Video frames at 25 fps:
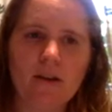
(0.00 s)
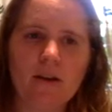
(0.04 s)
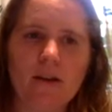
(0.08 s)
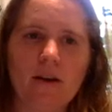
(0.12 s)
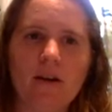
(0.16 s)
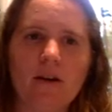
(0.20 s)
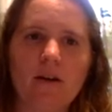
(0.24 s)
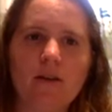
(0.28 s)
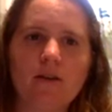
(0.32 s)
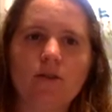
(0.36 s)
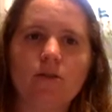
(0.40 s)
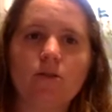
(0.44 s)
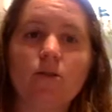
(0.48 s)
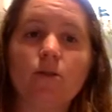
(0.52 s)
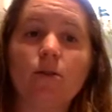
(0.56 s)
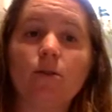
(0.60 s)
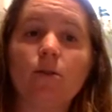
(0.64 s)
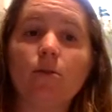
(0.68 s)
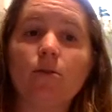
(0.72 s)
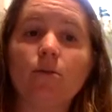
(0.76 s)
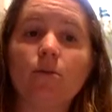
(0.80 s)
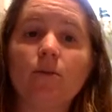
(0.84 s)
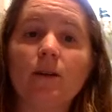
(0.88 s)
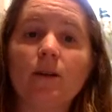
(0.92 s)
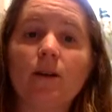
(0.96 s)
Uh,
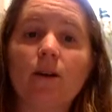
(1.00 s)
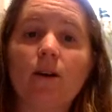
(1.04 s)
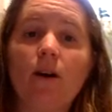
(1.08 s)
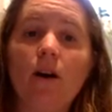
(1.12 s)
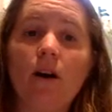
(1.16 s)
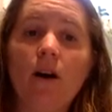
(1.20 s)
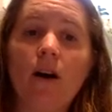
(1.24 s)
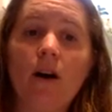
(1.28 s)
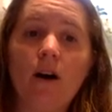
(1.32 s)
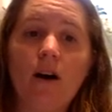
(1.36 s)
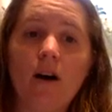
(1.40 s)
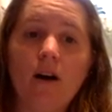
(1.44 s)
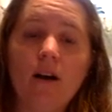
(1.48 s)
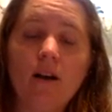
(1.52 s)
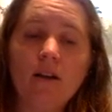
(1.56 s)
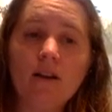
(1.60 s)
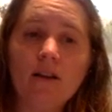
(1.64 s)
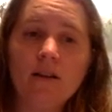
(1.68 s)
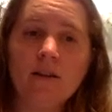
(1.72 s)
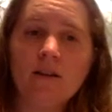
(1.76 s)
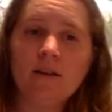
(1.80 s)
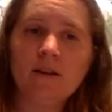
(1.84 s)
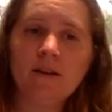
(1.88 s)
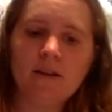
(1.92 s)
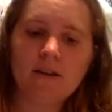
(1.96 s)
so
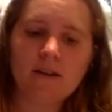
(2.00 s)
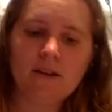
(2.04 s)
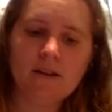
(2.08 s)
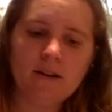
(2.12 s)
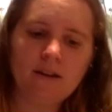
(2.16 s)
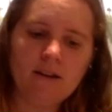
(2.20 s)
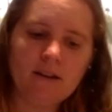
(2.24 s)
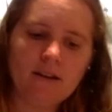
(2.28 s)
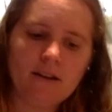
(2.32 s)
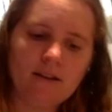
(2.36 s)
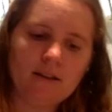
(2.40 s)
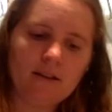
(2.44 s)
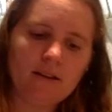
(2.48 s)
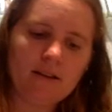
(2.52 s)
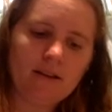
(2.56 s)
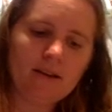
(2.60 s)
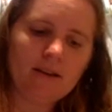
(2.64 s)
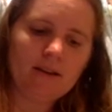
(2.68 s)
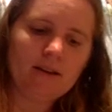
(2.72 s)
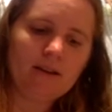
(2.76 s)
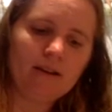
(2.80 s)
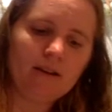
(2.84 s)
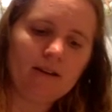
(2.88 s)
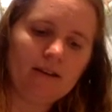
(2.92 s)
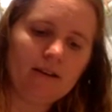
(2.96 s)
recall
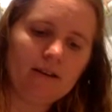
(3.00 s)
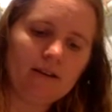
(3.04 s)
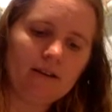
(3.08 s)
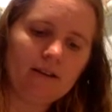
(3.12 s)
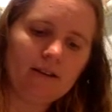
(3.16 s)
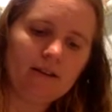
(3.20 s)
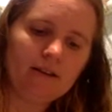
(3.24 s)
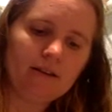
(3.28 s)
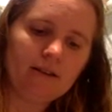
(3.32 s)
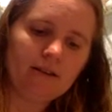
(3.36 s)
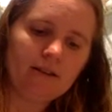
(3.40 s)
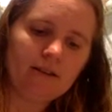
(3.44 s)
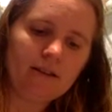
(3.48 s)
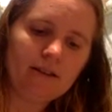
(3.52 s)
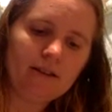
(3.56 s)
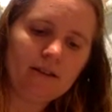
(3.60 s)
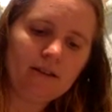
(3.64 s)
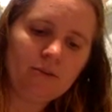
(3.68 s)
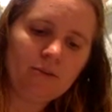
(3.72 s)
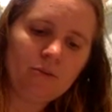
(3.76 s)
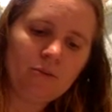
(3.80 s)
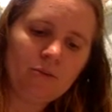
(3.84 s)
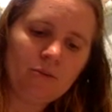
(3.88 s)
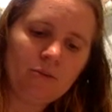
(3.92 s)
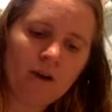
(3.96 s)
that dy